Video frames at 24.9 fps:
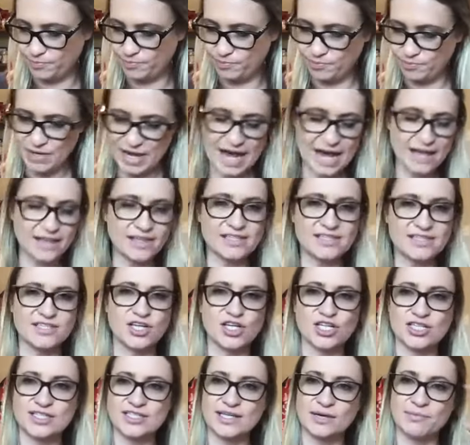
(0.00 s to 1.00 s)
yeah, that's a
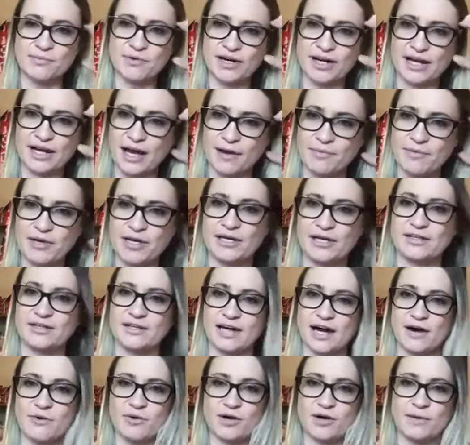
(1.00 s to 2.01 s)
good summary. I mean,
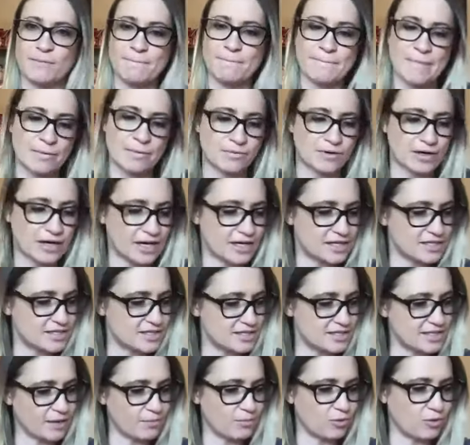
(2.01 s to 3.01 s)
I wouldn't memorize the
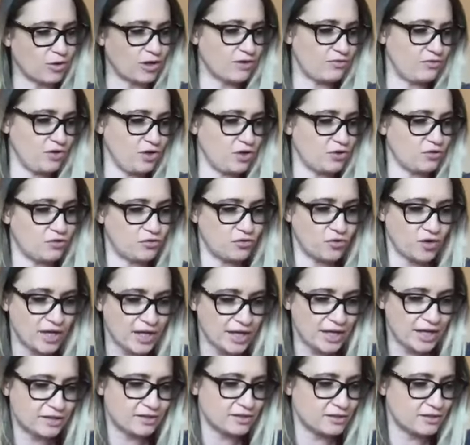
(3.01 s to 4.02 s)
table. If you
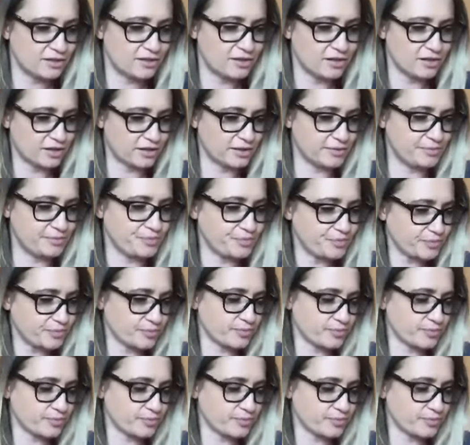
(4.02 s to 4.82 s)
read that